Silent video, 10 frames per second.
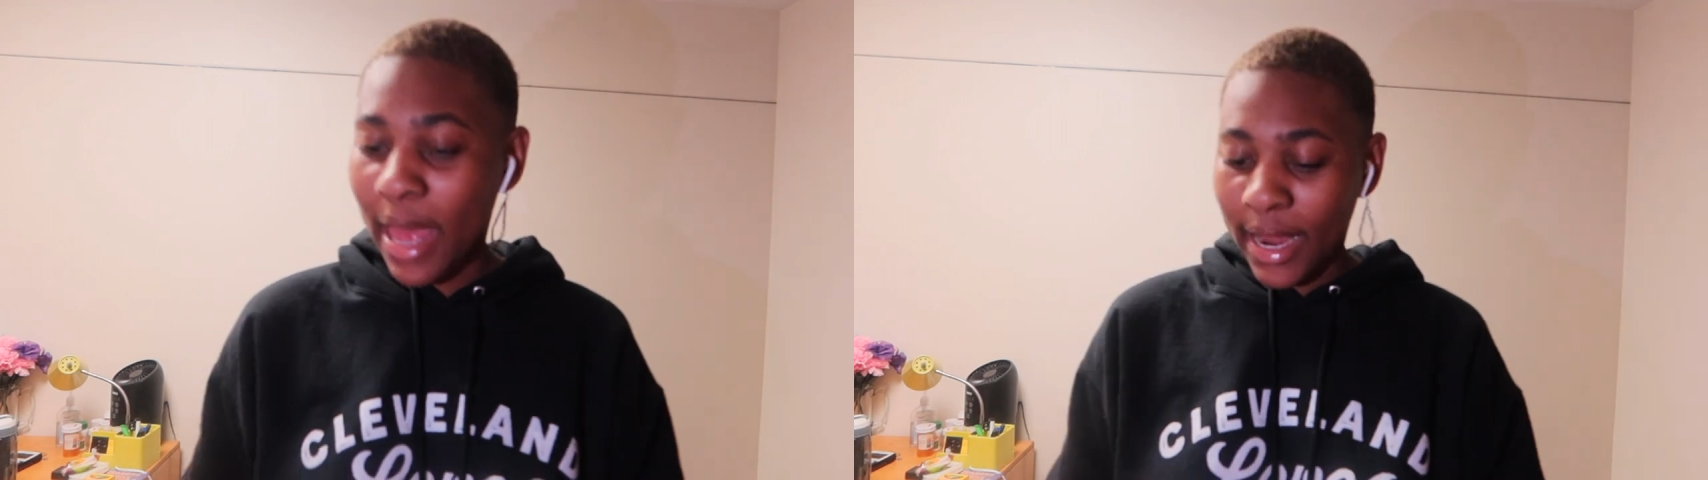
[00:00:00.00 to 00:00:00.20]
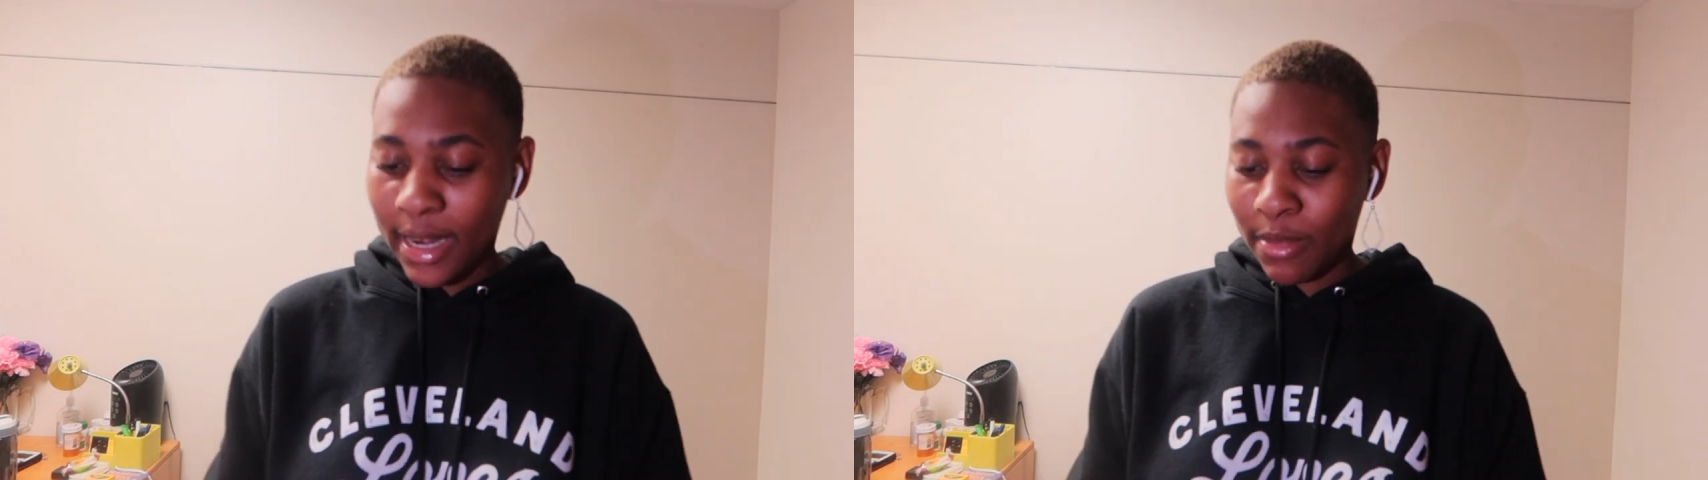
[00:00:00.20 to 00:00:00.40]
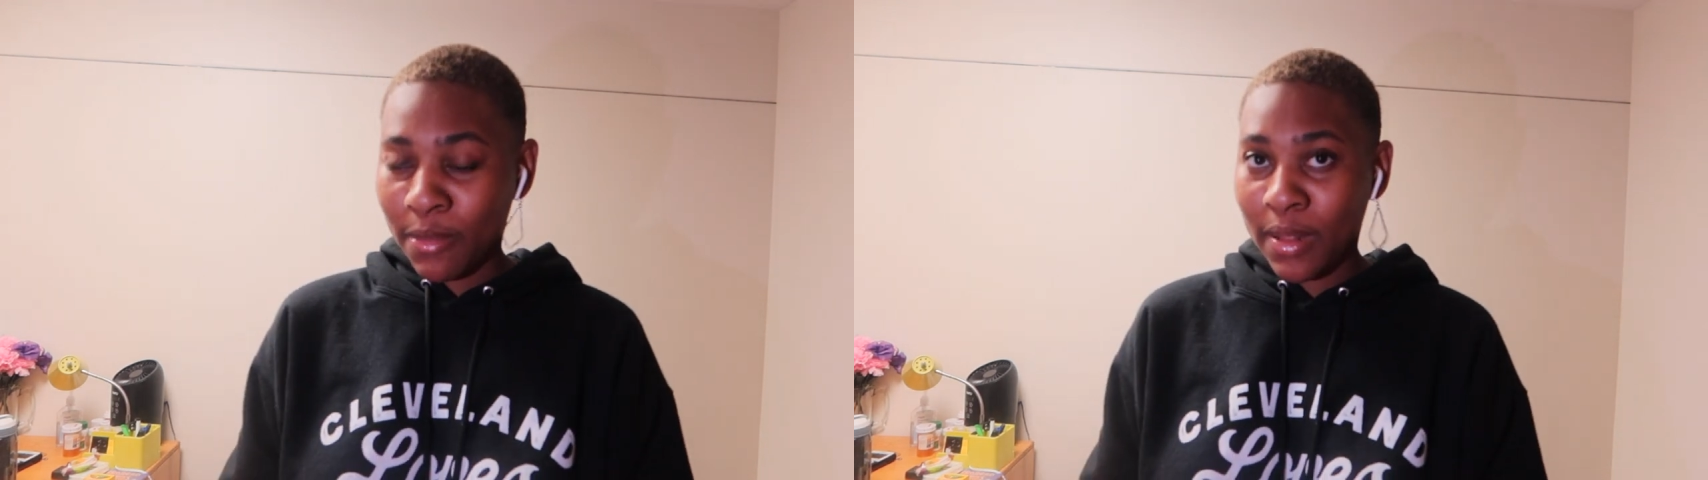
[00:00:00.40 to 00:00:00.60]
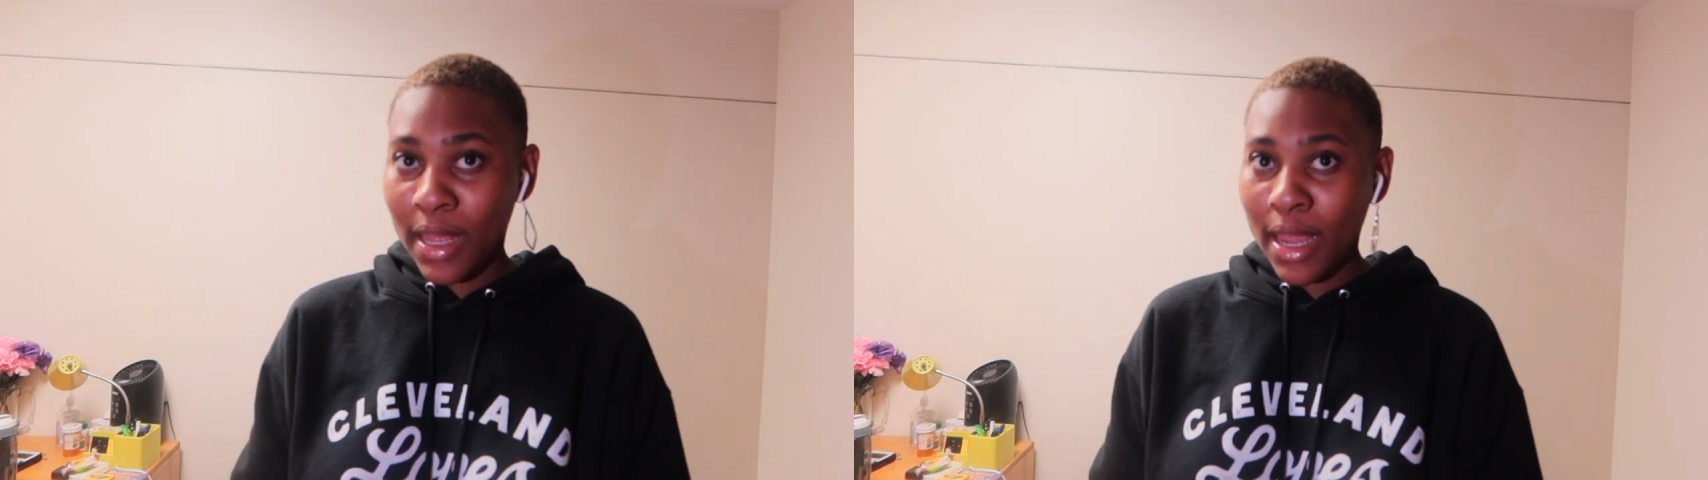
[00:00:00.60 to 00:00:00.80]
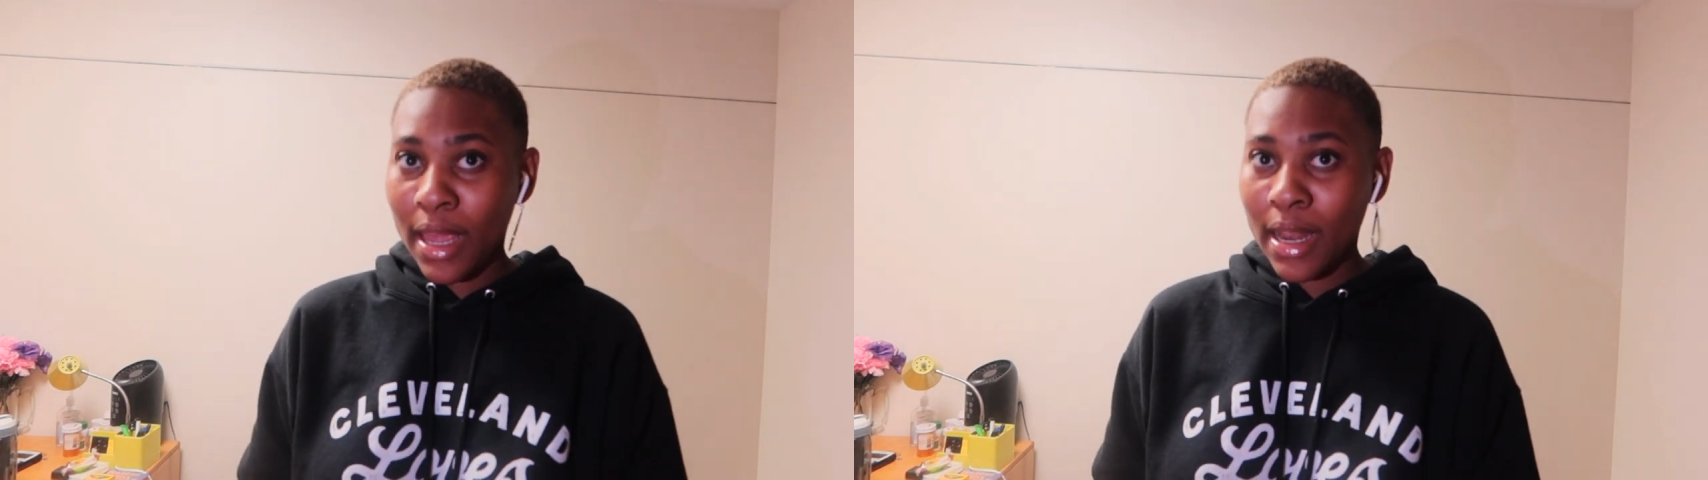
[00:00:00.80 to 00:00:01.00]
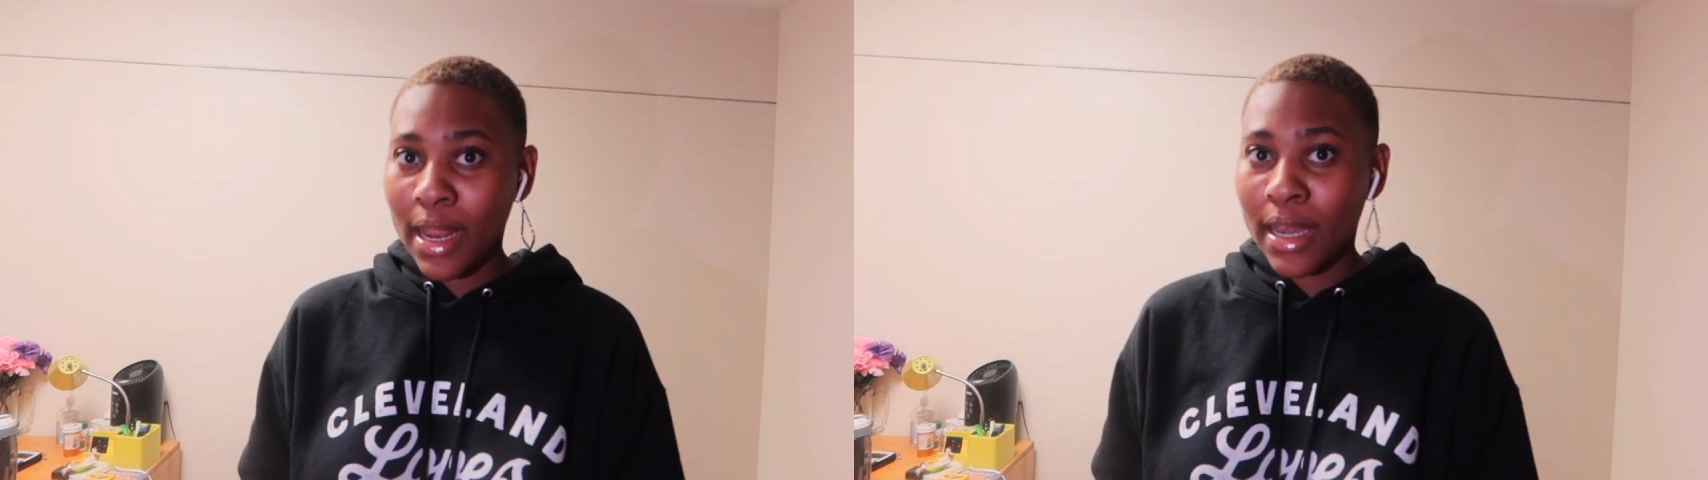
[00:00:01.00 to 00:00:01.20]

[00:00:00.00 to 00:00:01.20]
academic plan